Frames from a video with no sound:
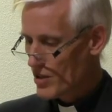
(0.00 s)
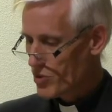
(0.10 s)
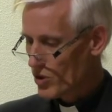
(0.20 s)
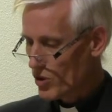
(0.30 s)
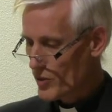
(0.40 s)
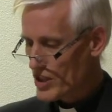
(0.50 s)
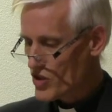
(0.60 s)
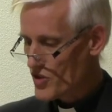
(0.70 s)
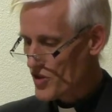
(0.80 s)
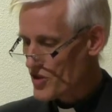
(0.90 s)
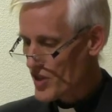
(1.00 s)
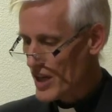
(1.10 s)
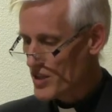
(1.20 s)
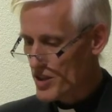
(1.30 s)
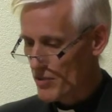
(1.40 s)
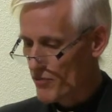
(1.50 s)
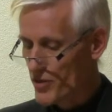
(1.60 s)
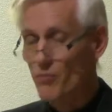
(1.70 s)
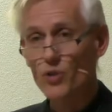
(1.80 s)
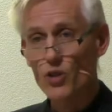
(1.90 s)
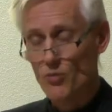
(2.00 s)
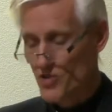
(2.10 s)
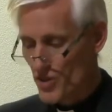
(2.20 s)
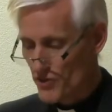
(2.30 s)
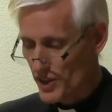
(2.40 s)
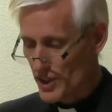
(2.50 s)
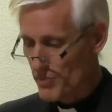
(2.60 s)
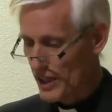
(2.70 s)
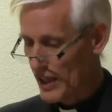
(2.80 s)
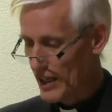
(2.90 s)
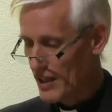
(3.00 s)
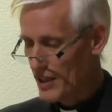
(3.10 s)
Paul wishes to send him from Rome to Philippi